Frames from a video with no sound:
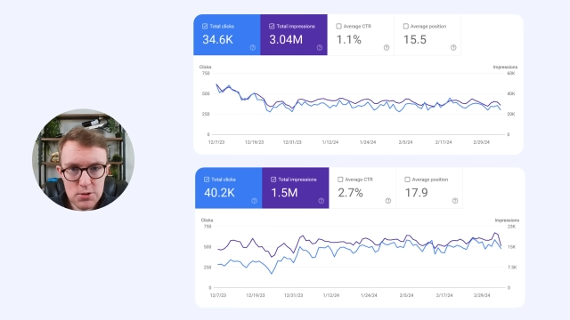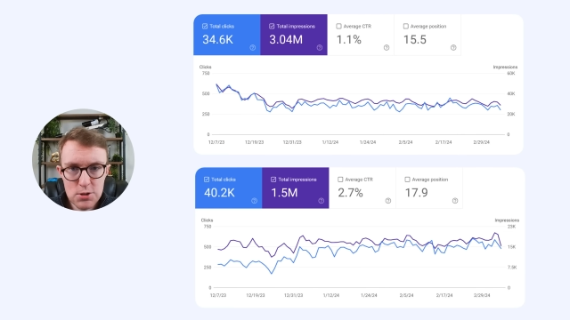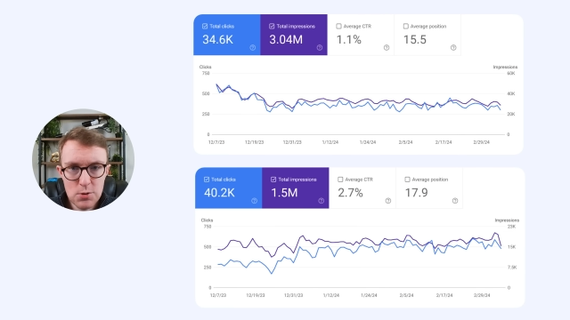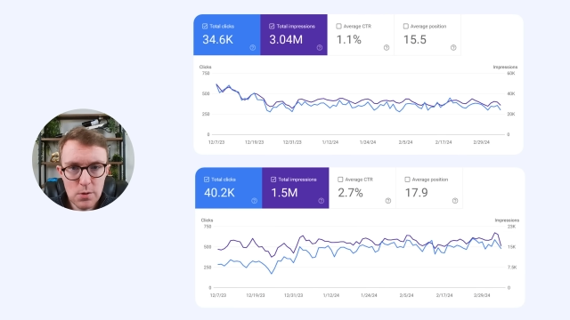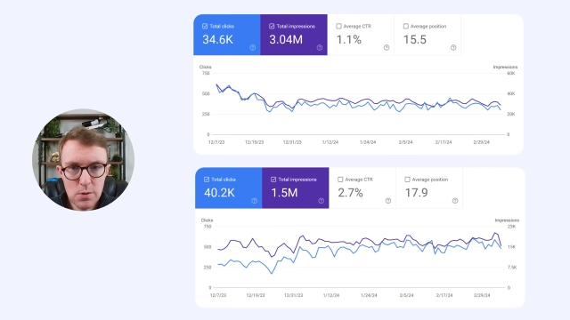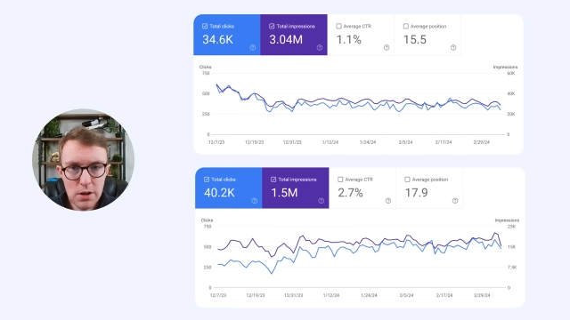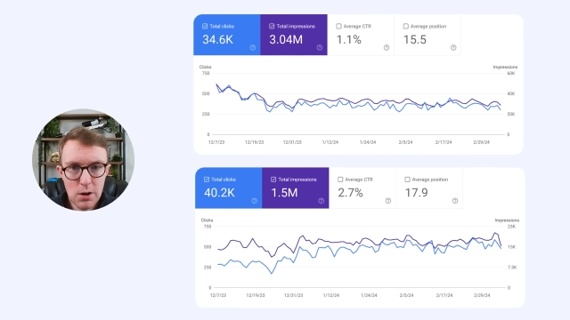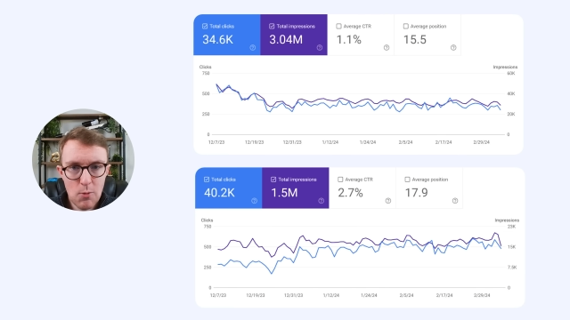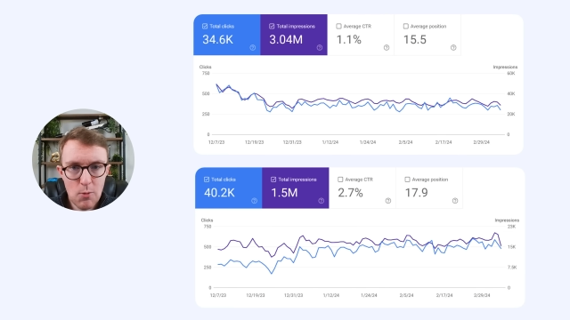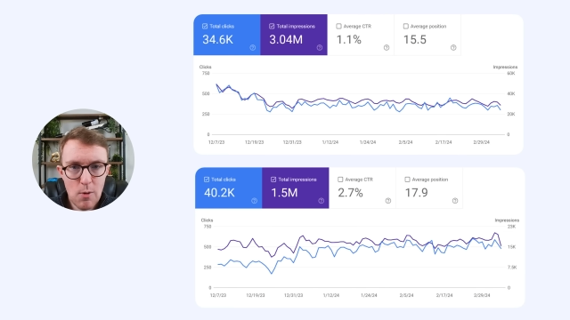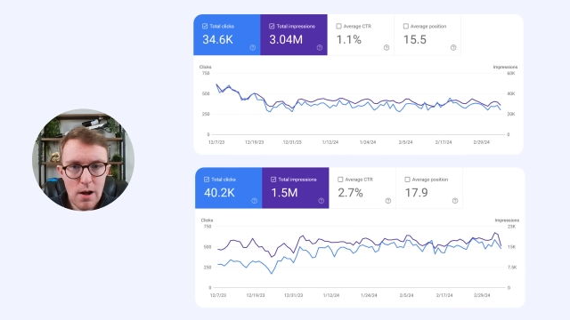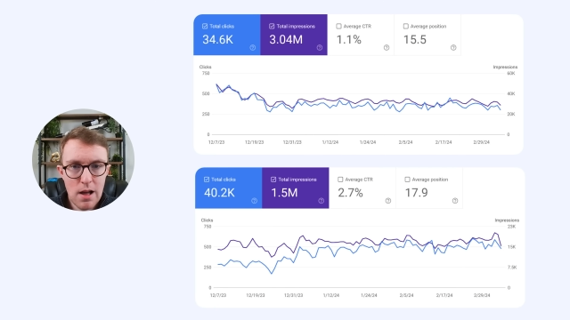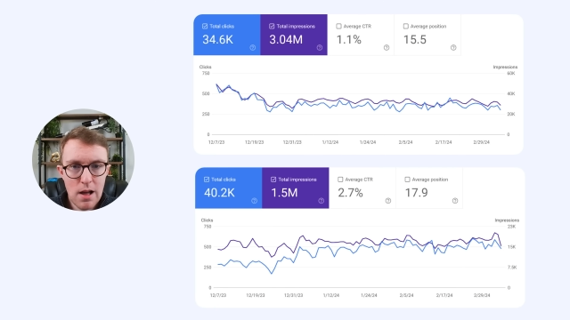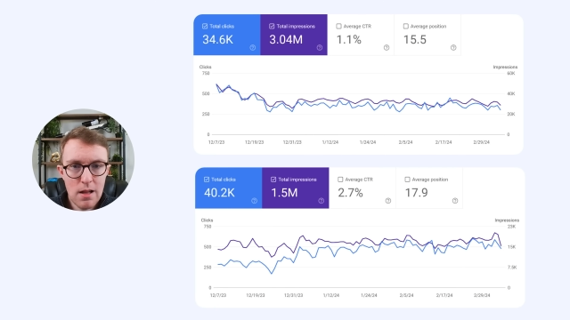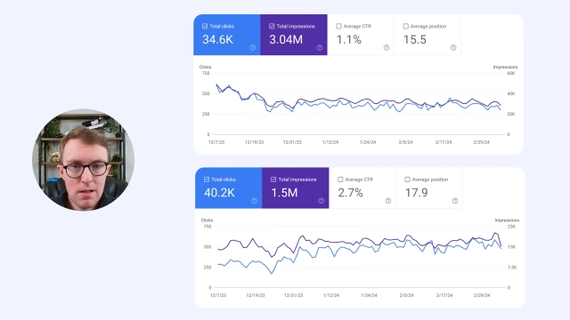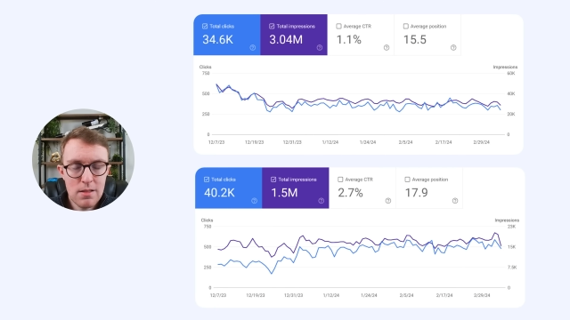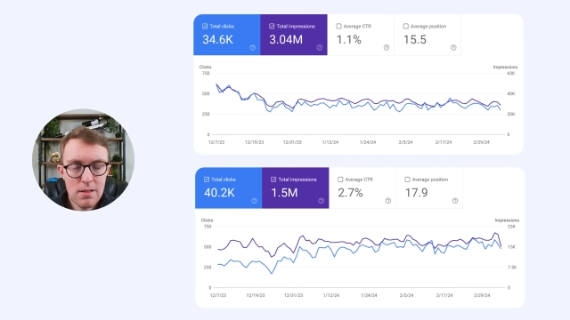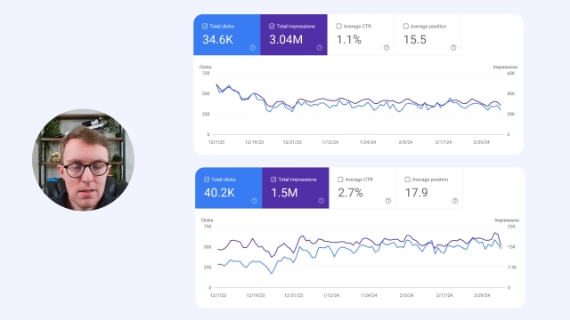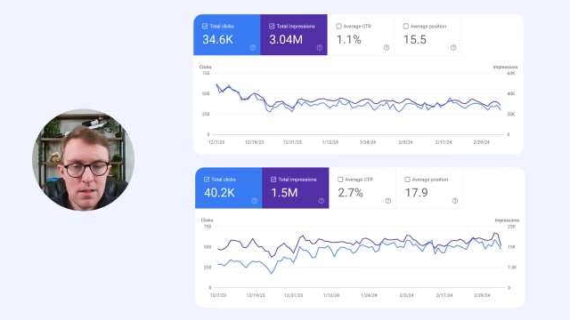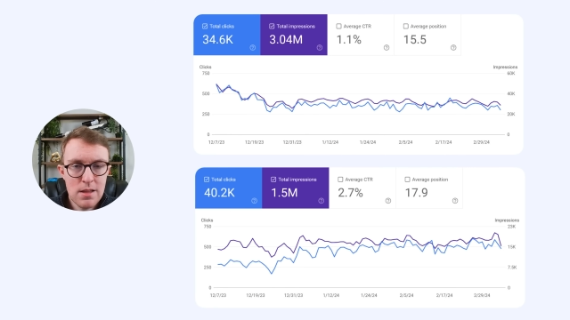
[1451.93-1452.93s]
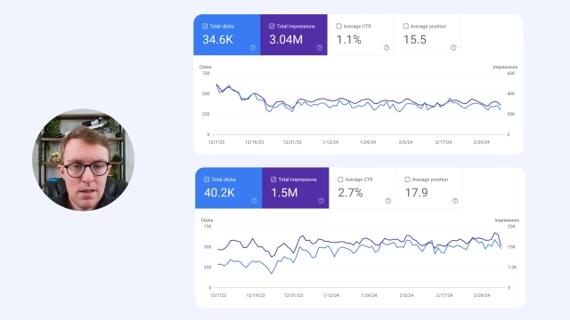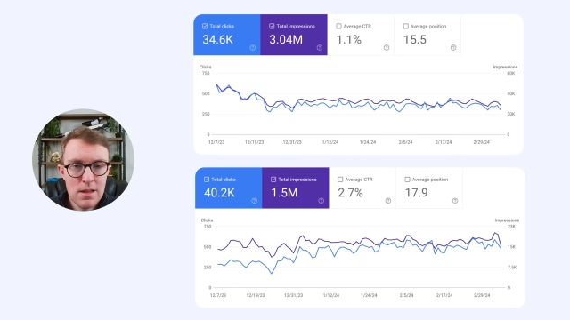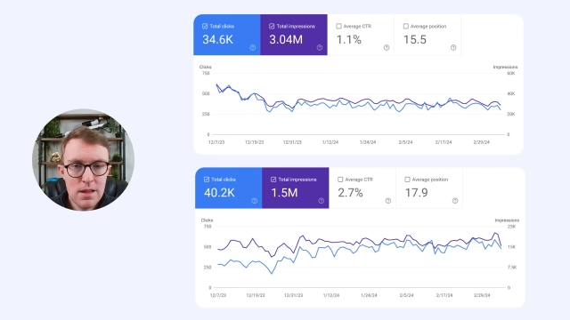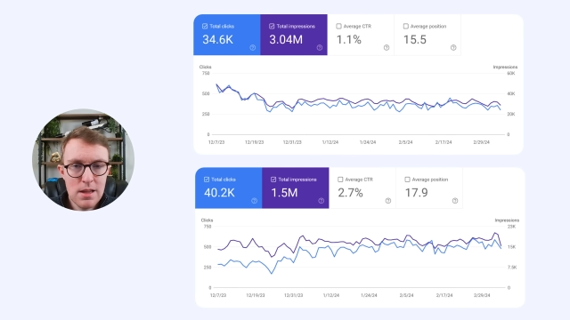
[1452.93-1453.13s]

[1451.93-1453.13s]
doing well.